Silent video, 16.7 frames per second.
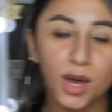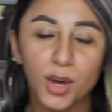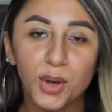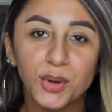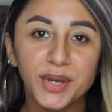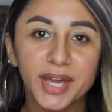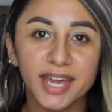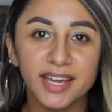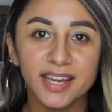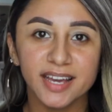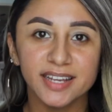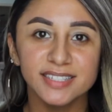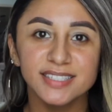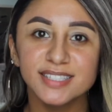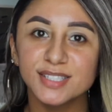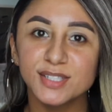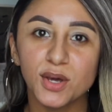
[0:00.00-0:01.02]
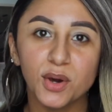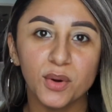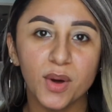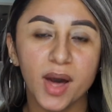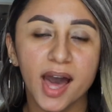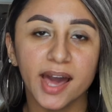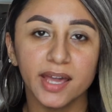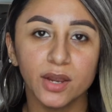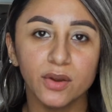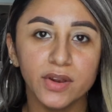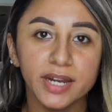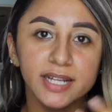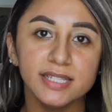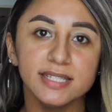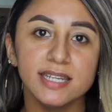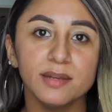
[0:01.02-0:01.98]
Okay guys, so I
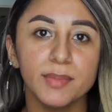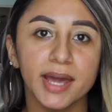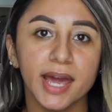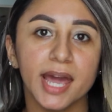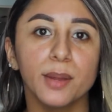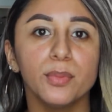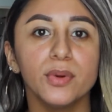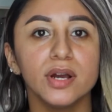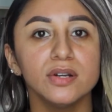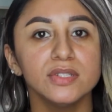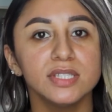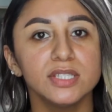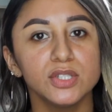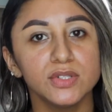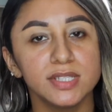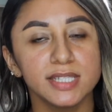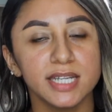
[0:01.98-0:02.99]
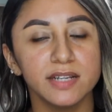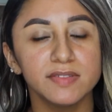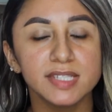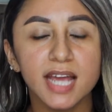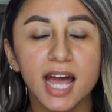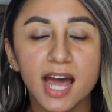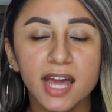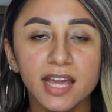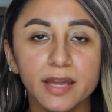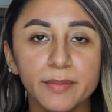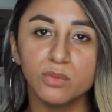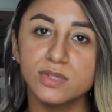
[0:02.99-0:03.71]
already did my eyebrows to save time.